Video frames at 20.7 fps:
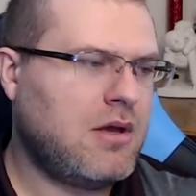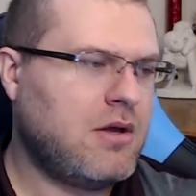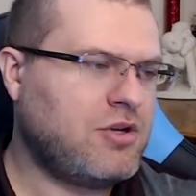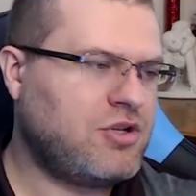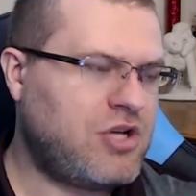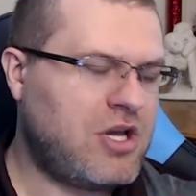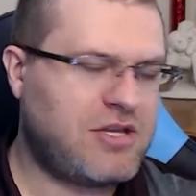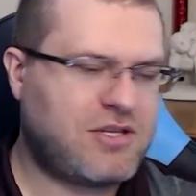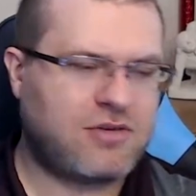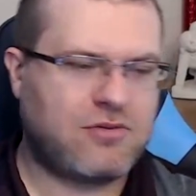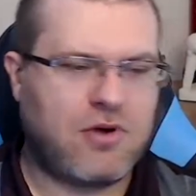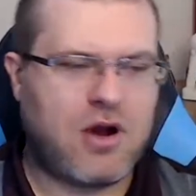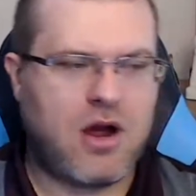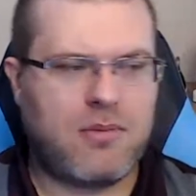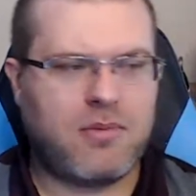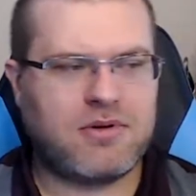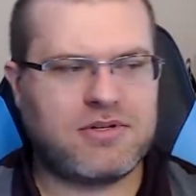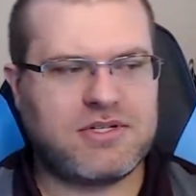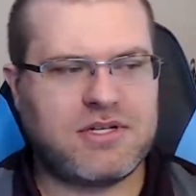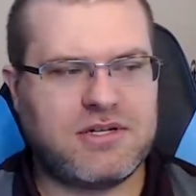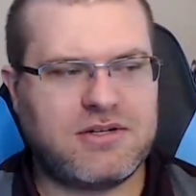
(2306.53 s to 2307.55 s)
Jason
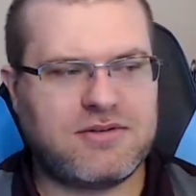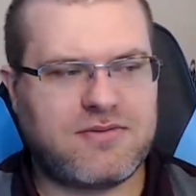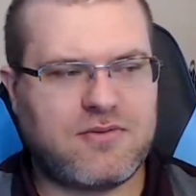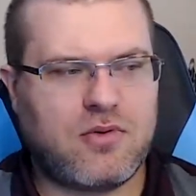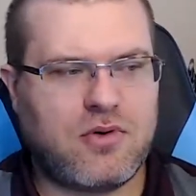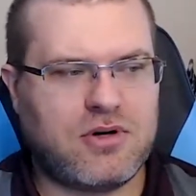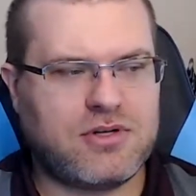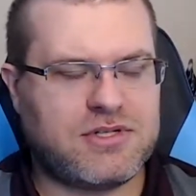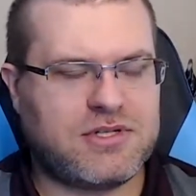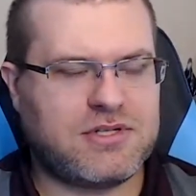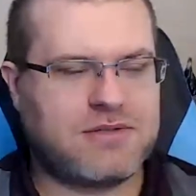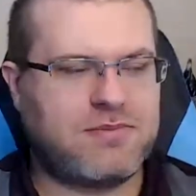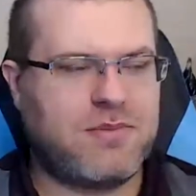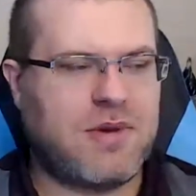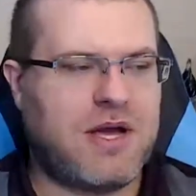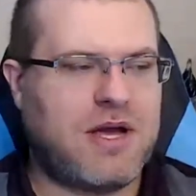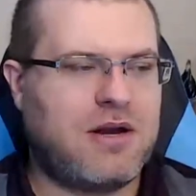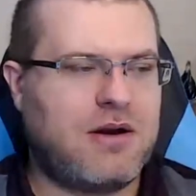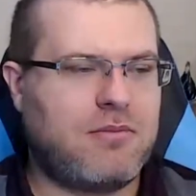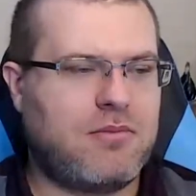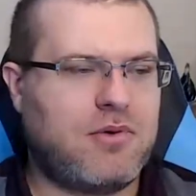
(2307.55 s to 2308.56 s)
Robertson, of course, is
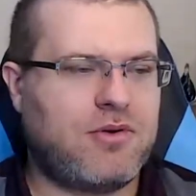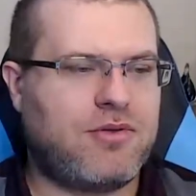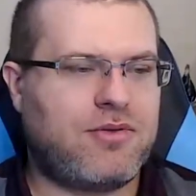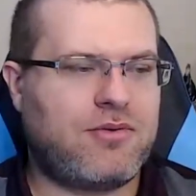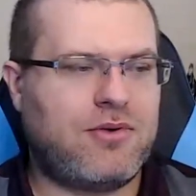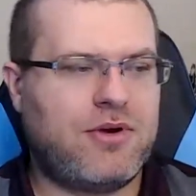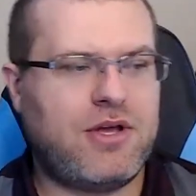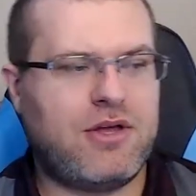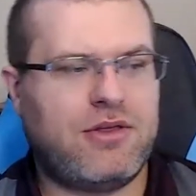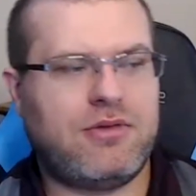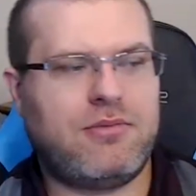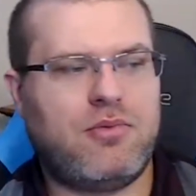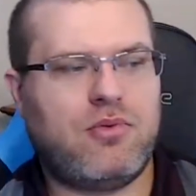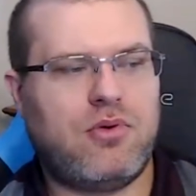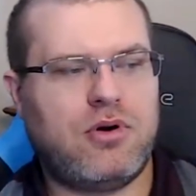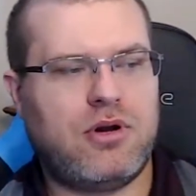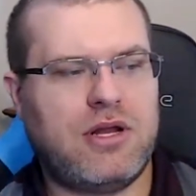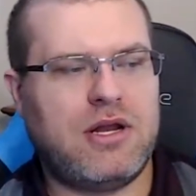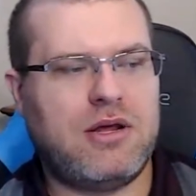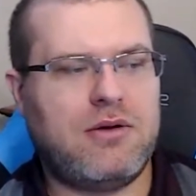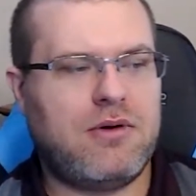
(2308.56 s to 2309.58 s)
my number 3 on the
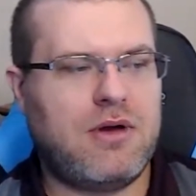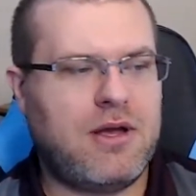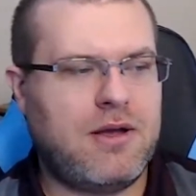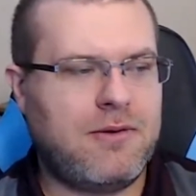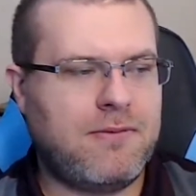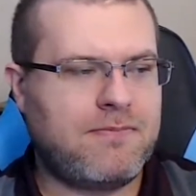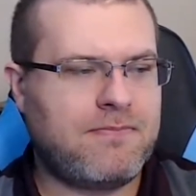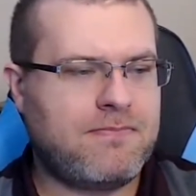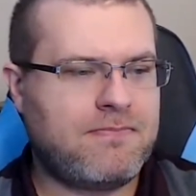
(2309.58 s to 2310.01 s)
board anyway.